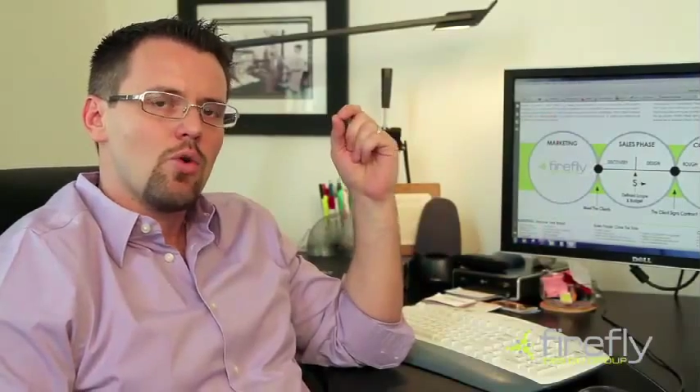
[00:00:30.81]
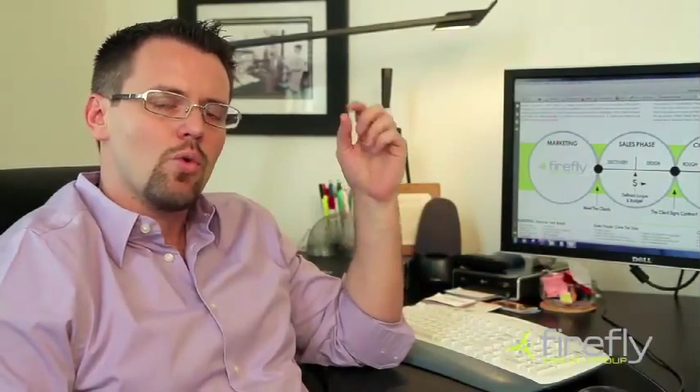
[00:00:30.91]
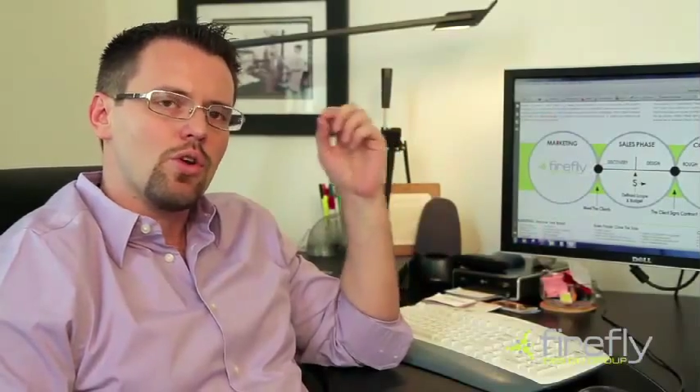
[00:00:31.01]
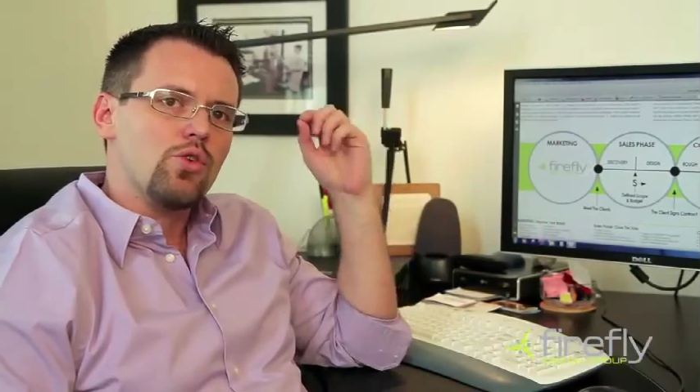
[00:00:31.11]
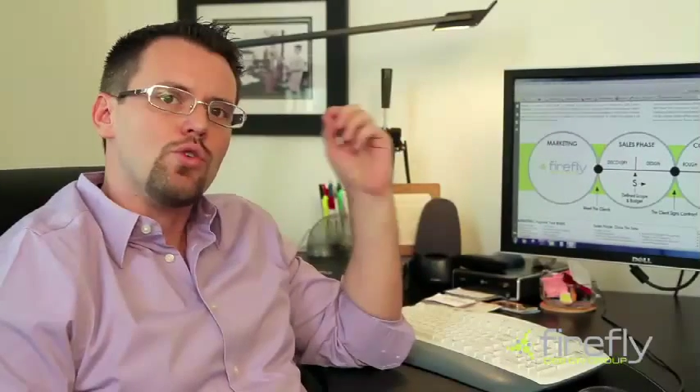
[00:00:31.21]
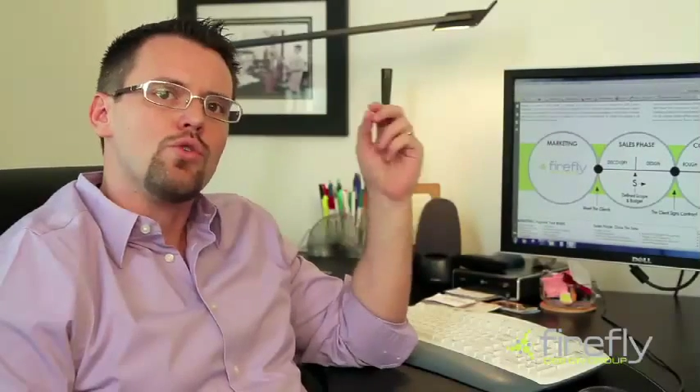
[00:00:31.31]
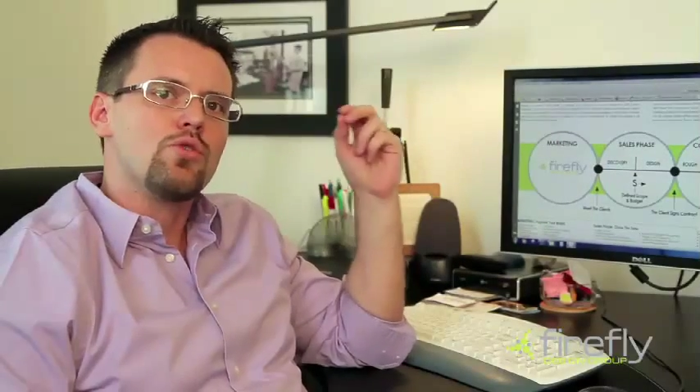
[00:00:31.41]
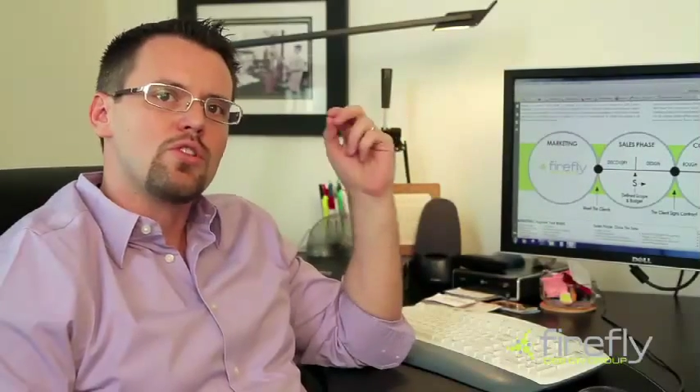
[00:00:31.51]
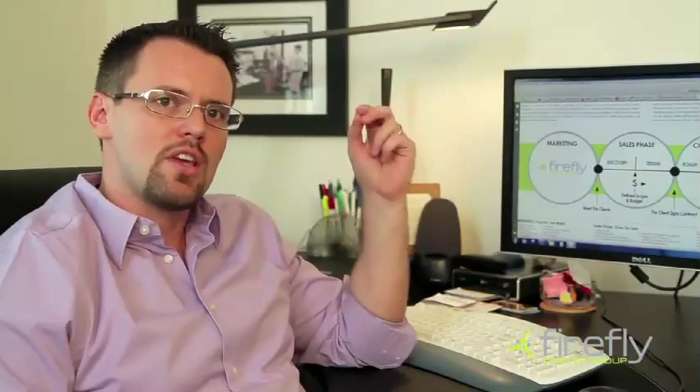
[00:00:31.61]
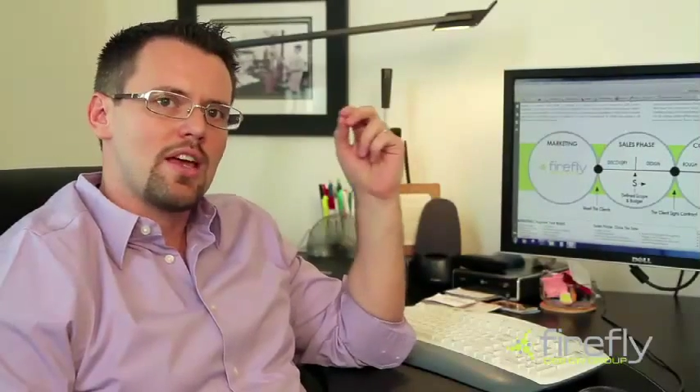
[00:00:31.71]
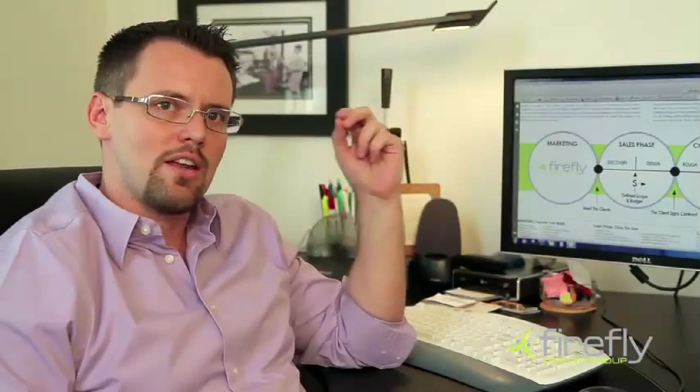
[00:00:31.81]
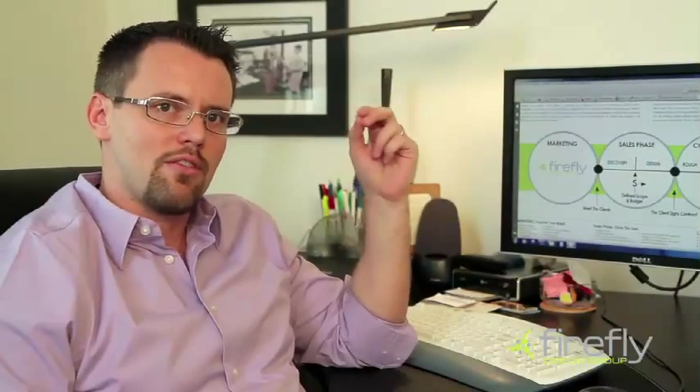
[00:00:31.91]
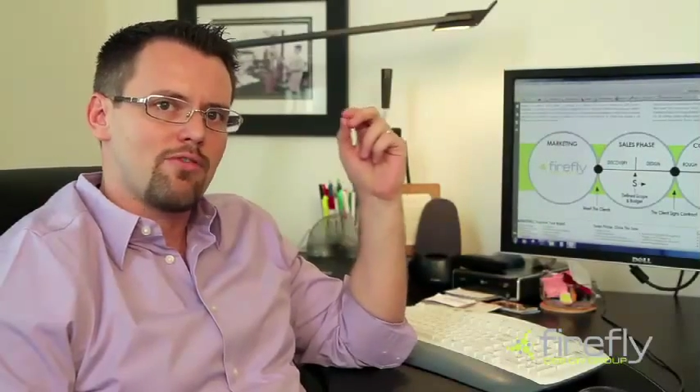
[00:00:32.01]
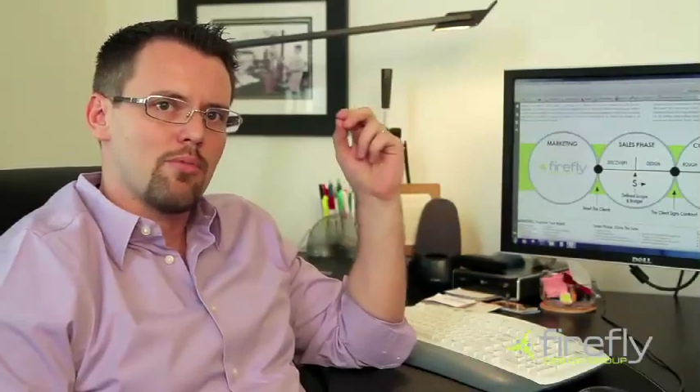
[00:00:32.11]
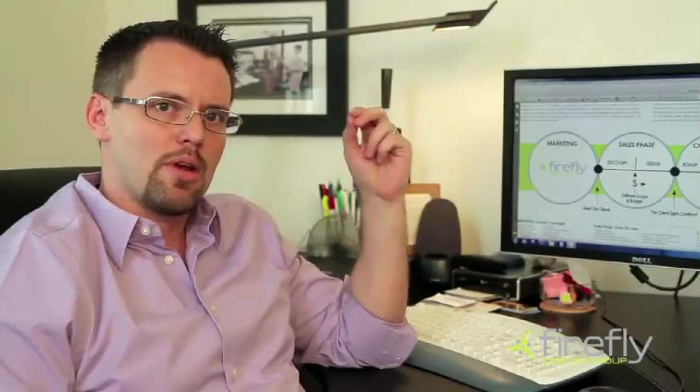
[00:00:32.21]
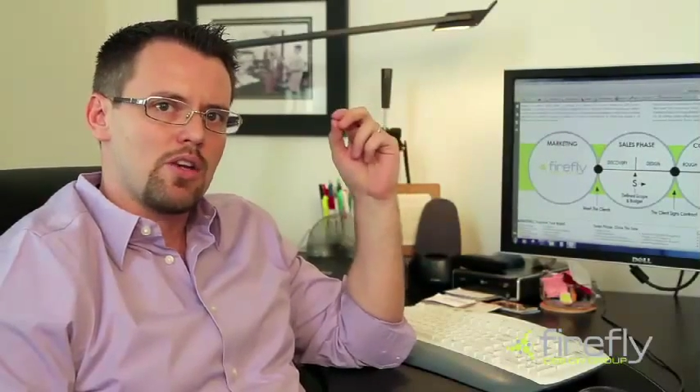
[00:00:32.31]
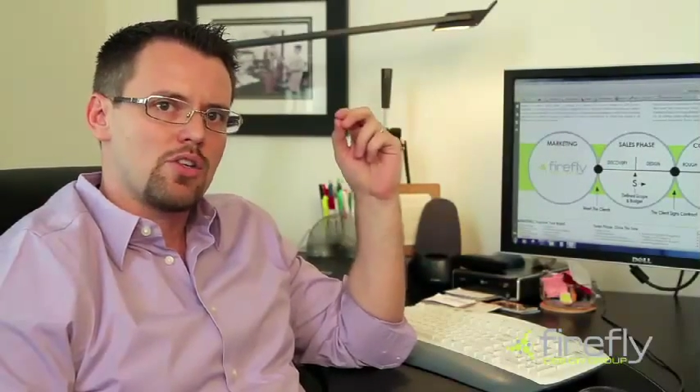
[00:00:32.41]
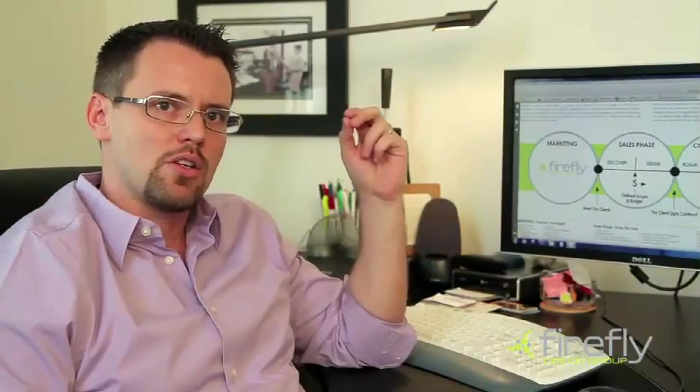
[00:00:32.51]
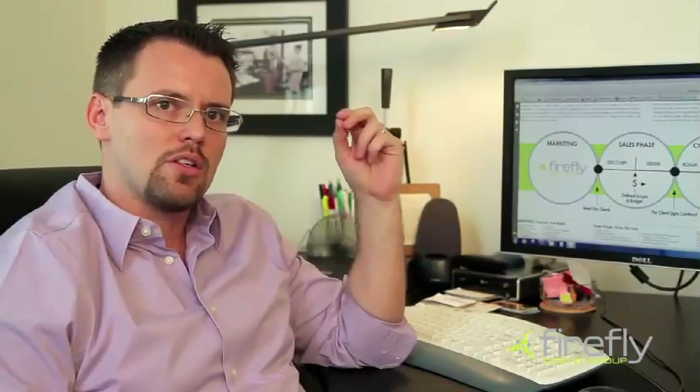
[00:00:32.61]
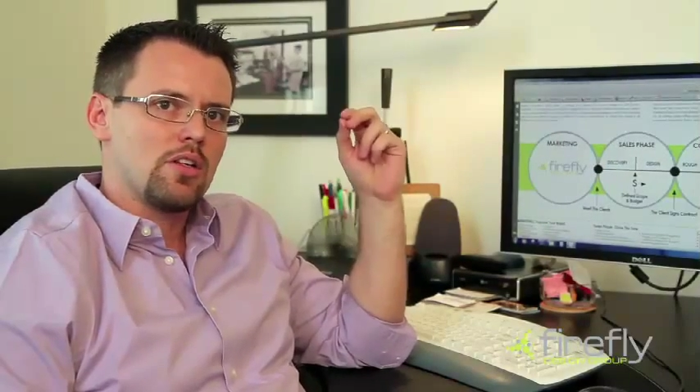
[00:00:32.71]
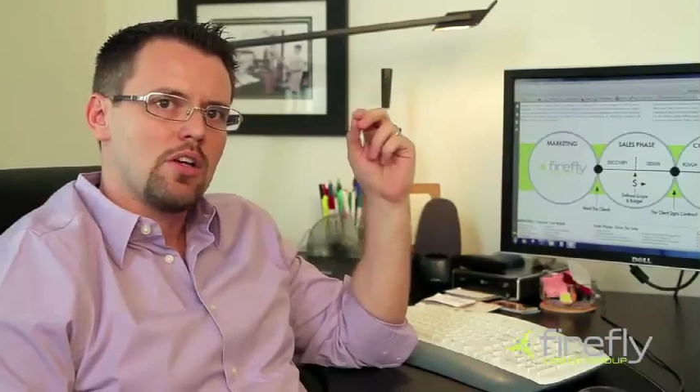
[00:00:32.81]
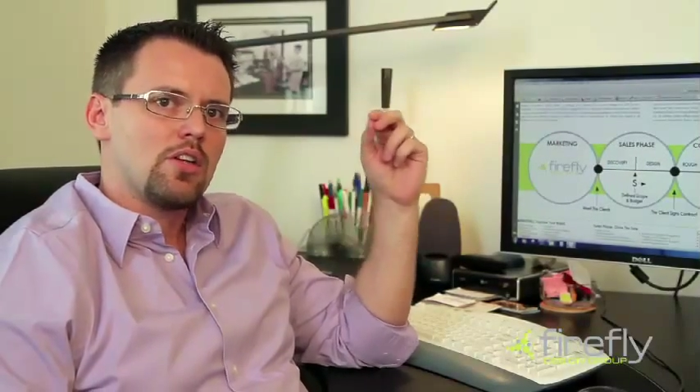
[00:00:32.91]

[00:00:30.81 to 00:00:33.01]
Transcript: where you use that information